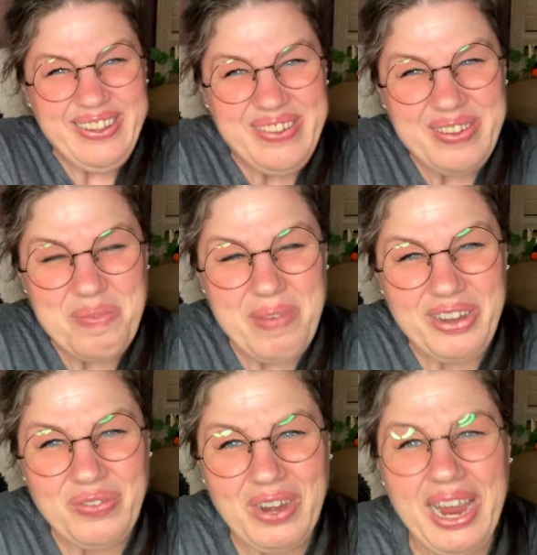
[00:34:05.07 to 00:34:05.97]
you so
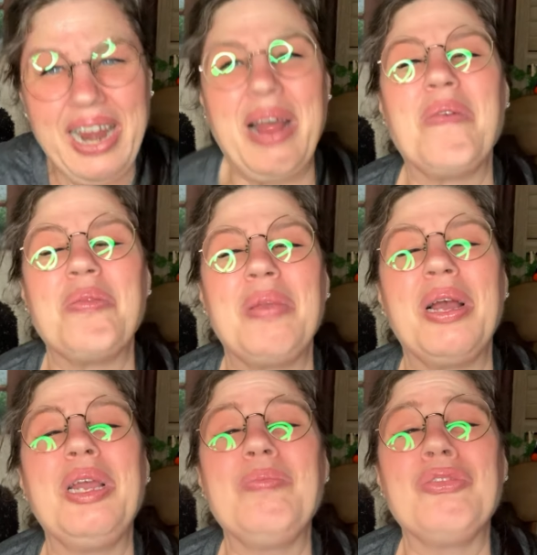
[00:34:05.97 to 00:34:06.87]
much for hanging out with me.
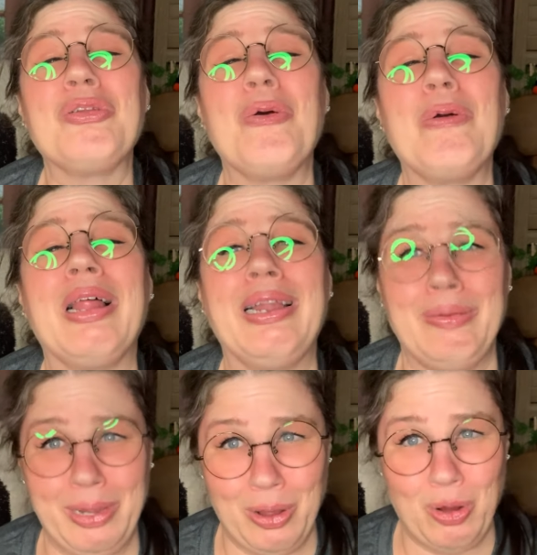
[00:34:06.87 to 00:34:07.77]
I am so glad
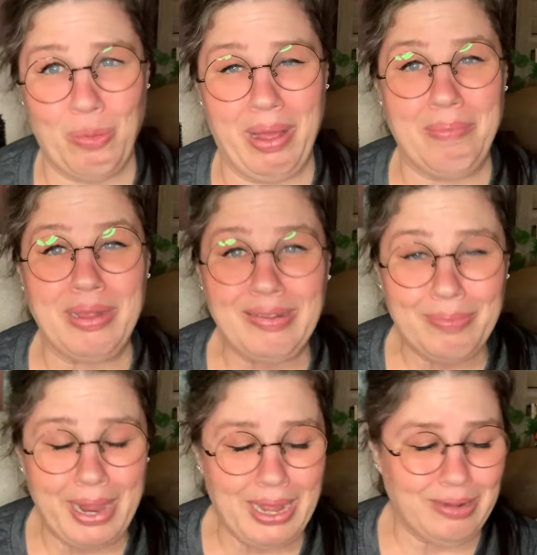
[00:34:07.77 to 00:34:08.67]
to be home. I miss
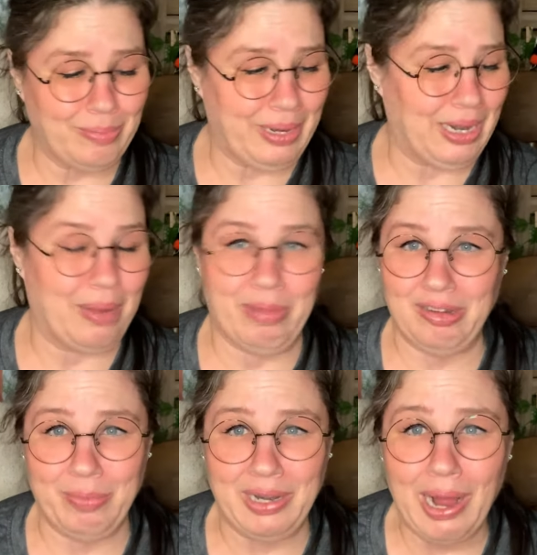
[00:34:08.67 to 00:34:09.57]
my husband. I
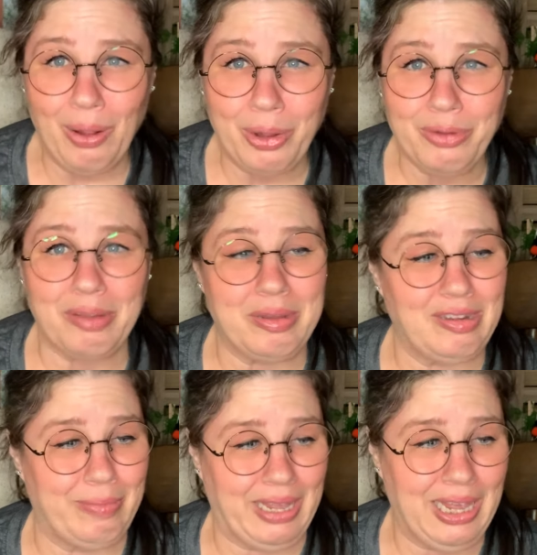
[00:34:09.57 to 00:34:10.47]
miss my doggos. I
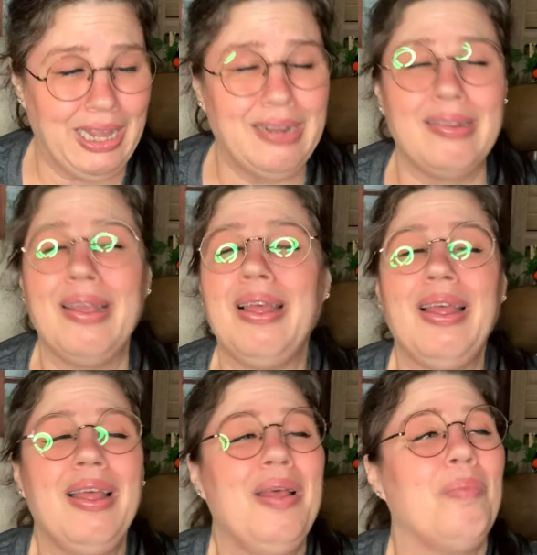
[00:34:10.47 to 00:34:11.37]
miss my kids.
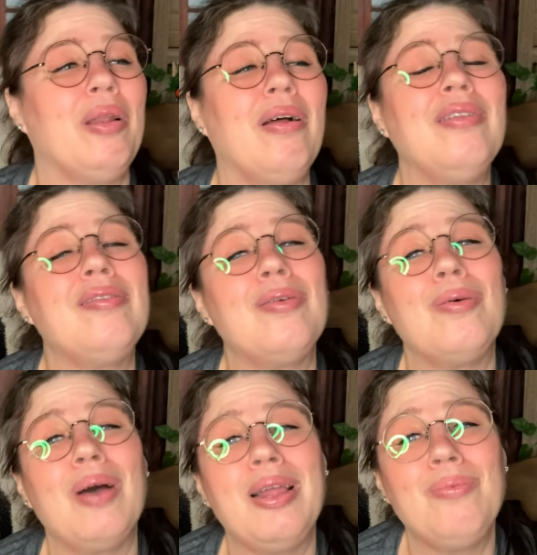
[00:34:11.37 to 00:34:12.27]
But
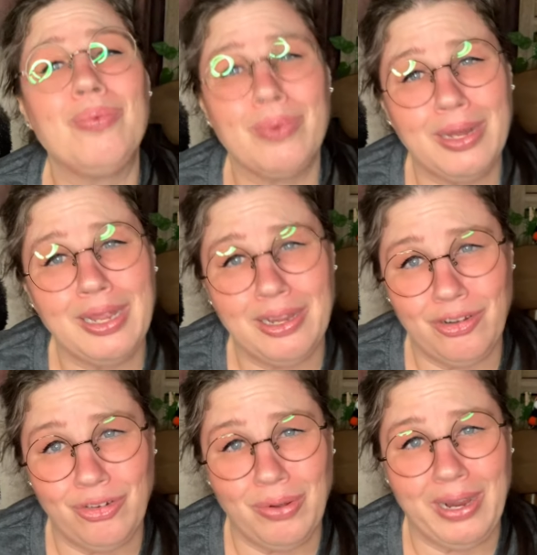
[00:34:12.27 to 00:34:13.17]
also, I really
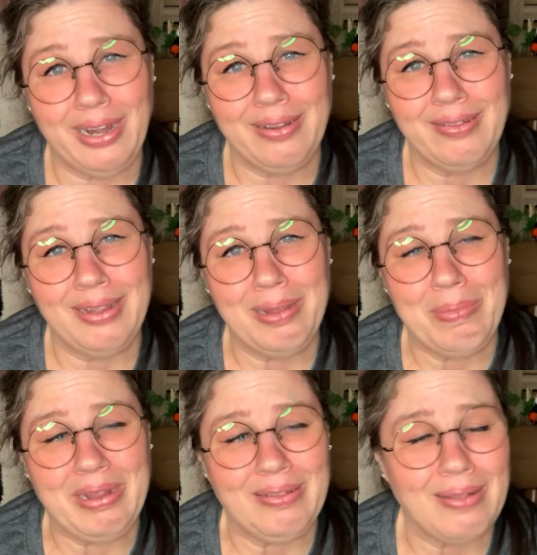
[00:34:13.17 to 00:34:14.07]
enjoyed seeing
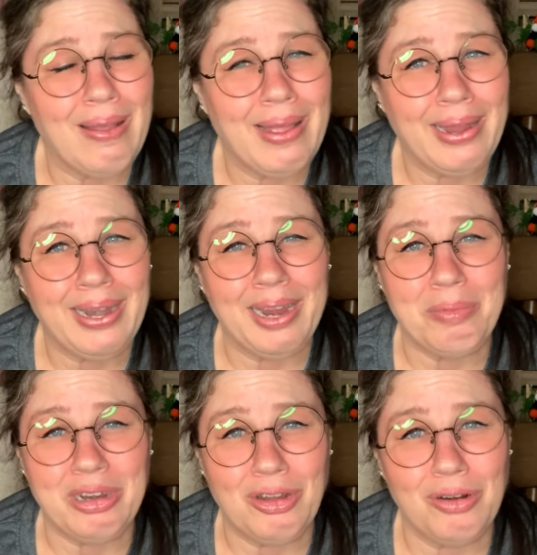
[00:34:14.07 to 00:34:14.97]
my son and
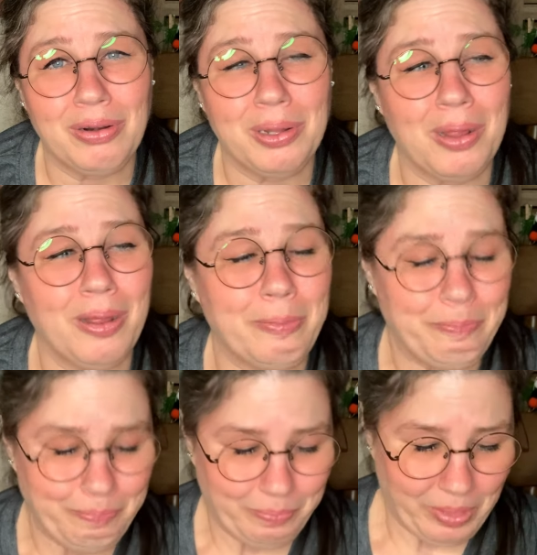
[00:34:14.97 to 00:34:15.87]
my daughter-in-law.
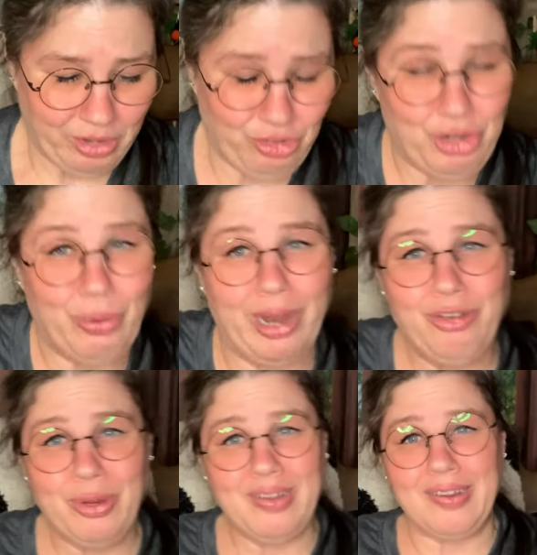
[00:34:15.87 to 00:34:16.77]
She
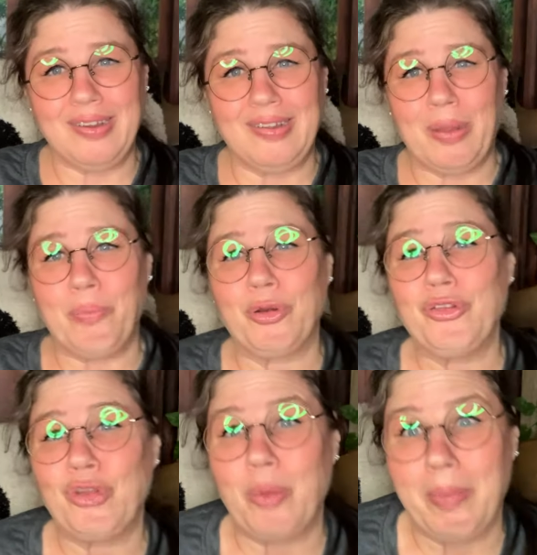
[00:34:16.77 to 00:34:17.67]
graduates in December,
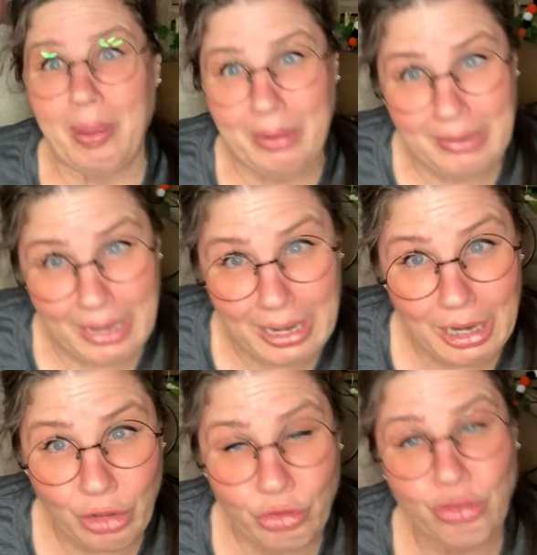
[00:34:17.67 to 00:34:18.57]
so we may be taking
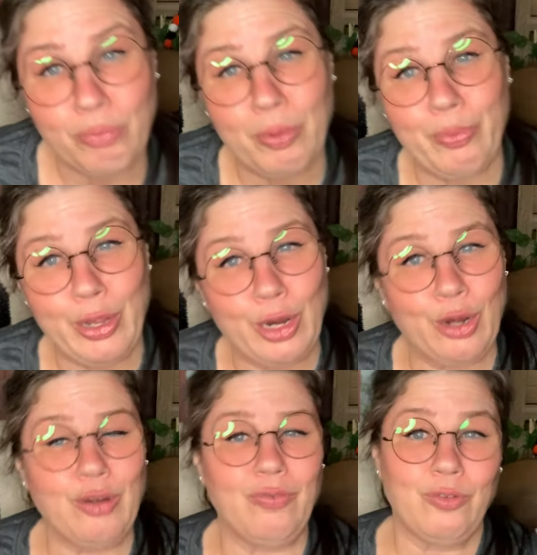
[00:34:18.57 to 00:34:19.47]
another trip up
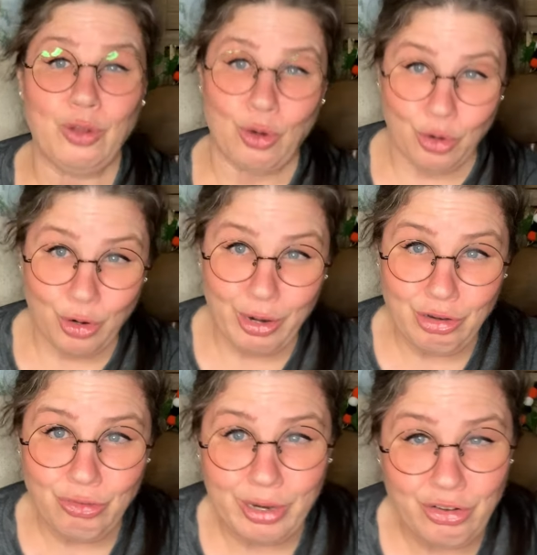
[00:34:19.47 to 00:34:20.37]
there to go to her
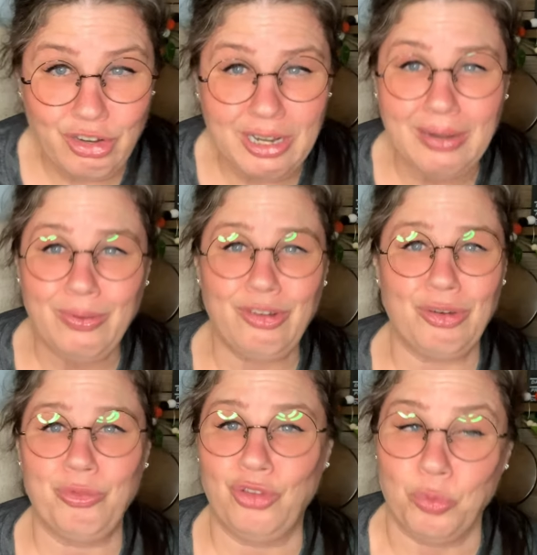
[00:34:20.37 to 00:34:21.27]
graduation, which
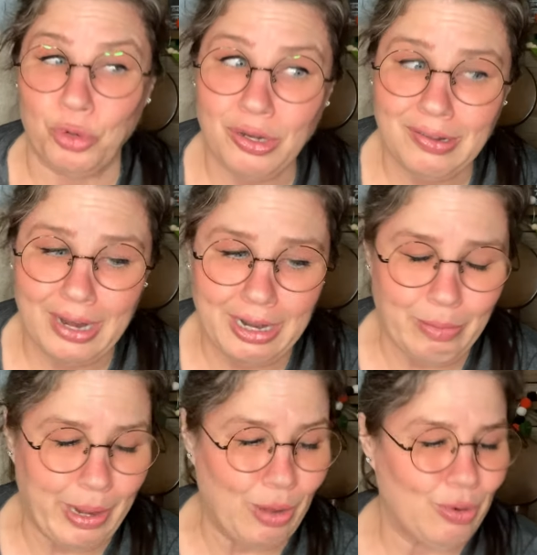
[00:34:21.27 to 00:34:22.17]
I'm super excited
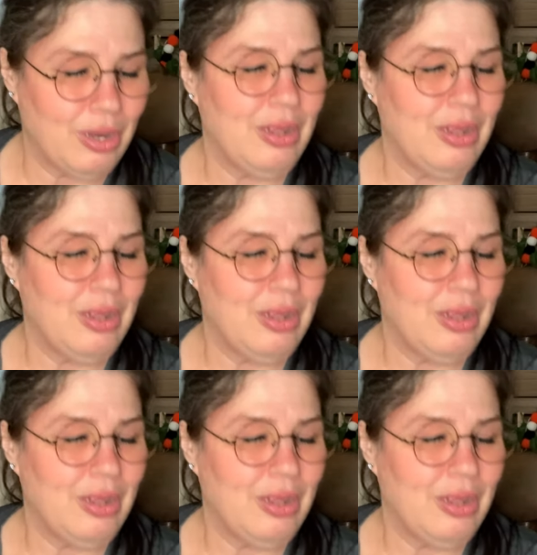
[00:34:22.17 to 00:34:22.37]
about.